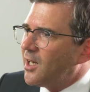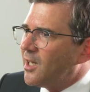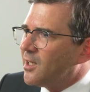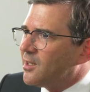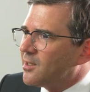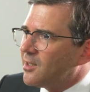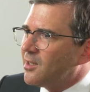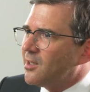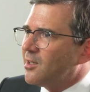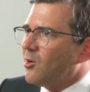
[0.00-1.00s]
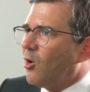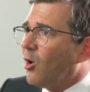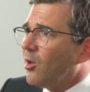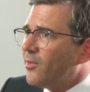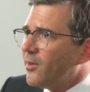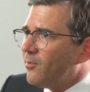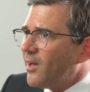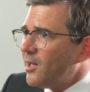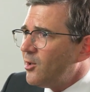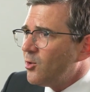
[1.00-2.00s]
and all the
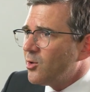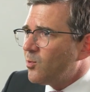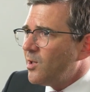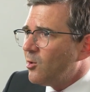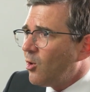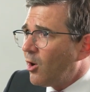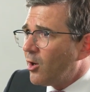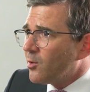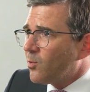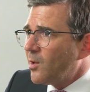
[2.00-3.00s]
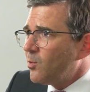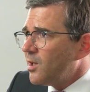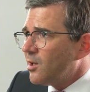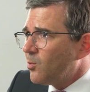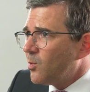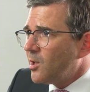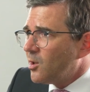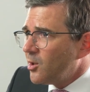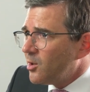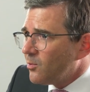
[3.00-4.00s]
values we learned when we
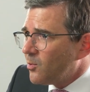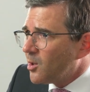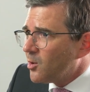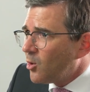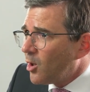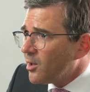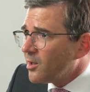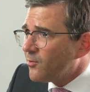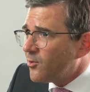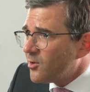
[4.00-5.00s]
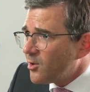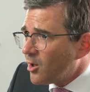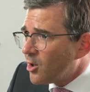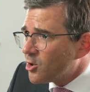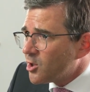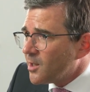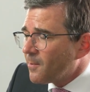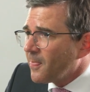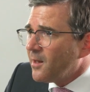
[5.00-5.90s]
were learning physiology.